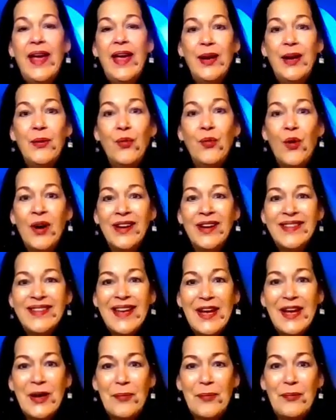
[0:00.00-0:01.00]
And I want
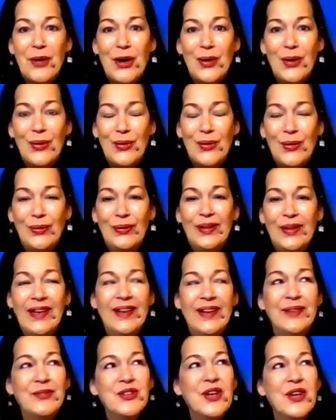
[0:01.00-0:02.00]
to take a poll,
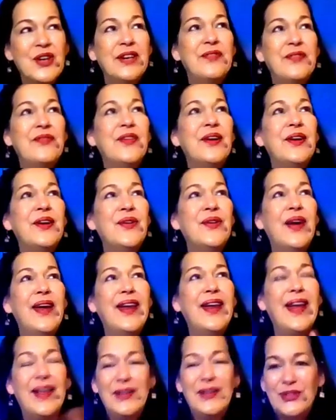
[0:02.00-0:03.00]
and I'm trying to figure
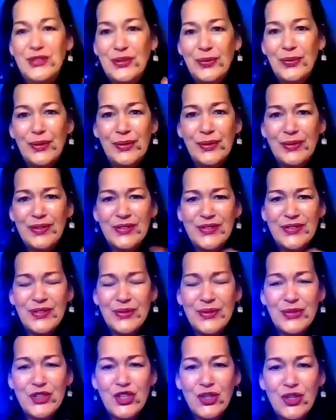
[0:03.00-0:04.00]
out how to do it on the
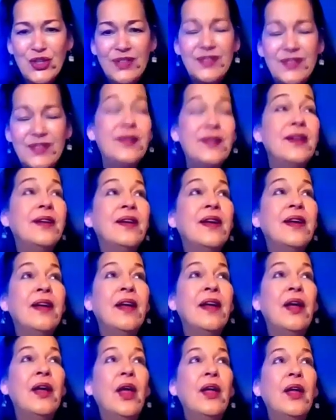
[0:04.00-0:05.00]
socials,
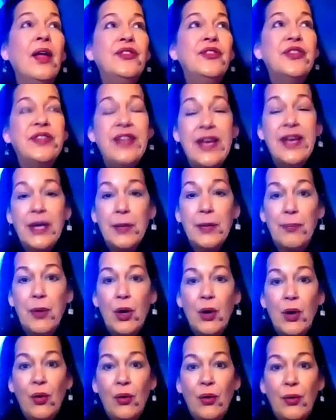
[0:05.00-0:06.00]
to take a
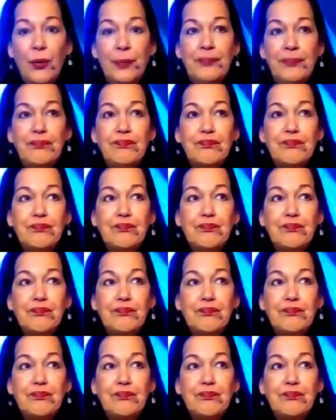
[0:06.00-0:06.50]
poll.